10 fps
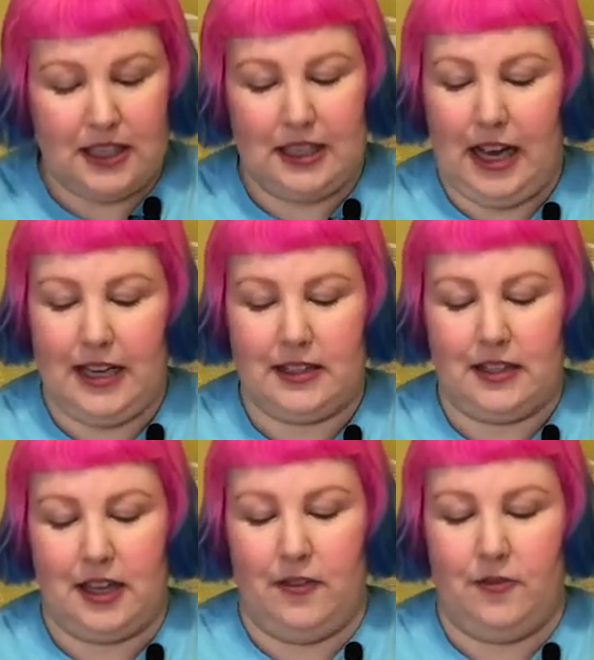It has
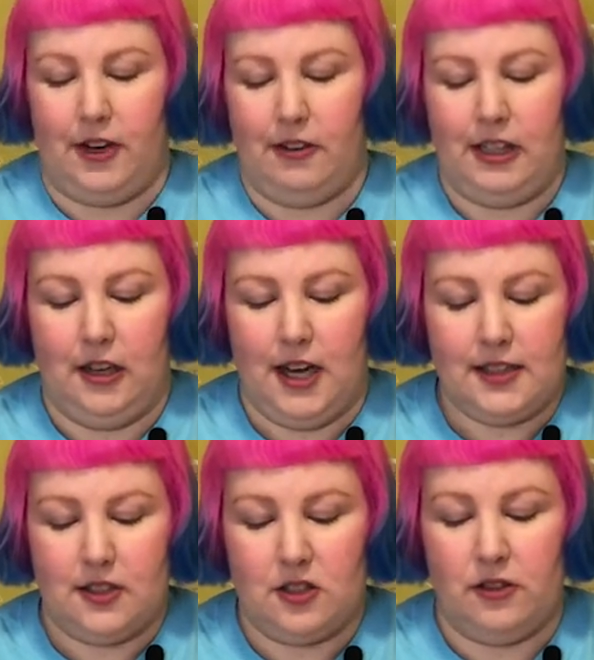that very
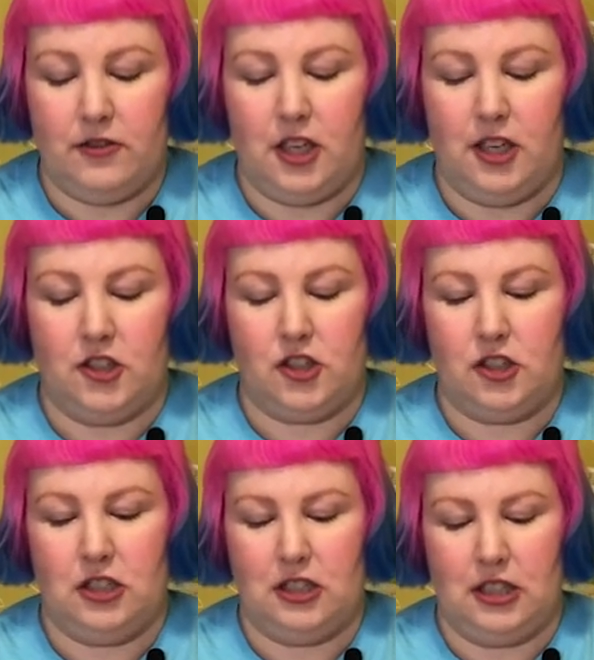nice soft
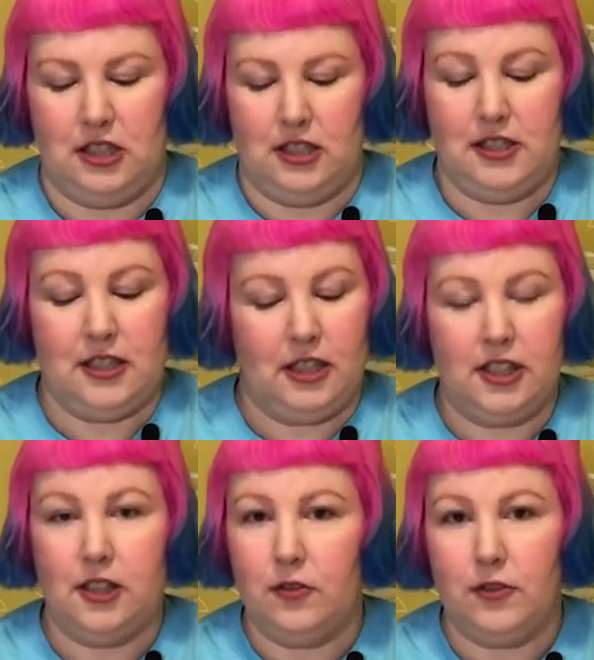touch uh,
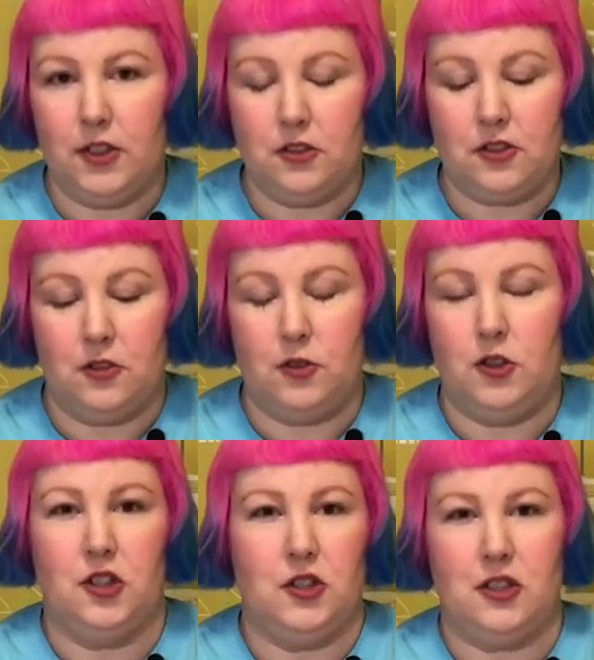silicon feel. So if you
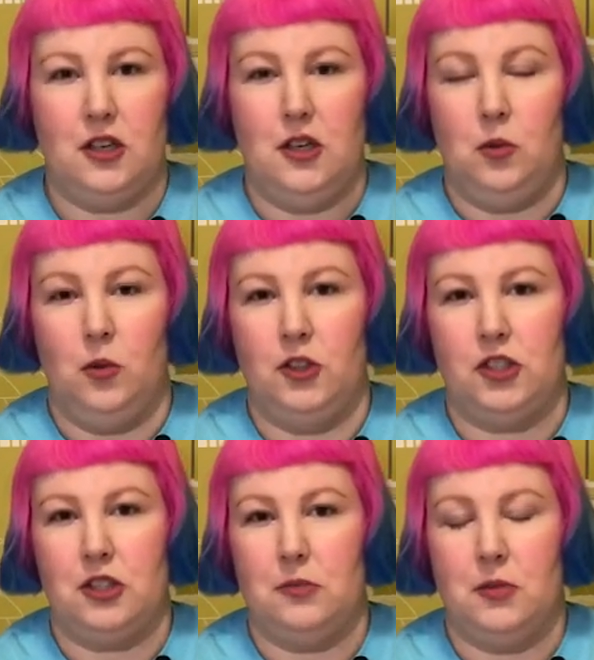just
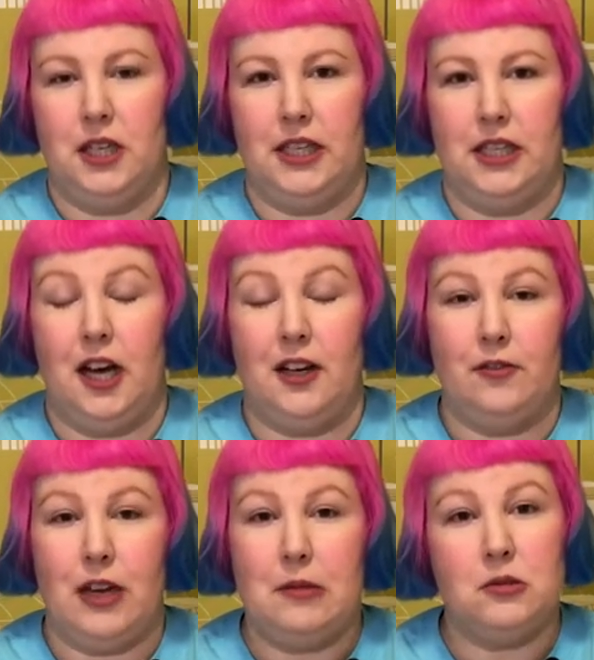watched my Art
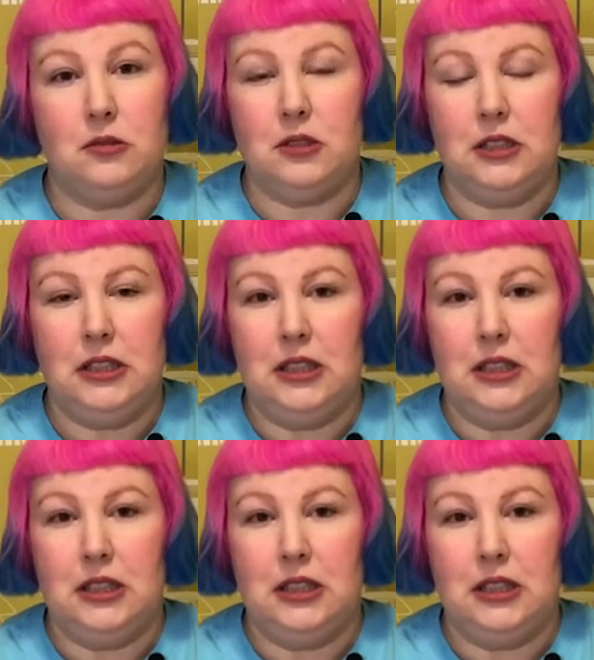and Fable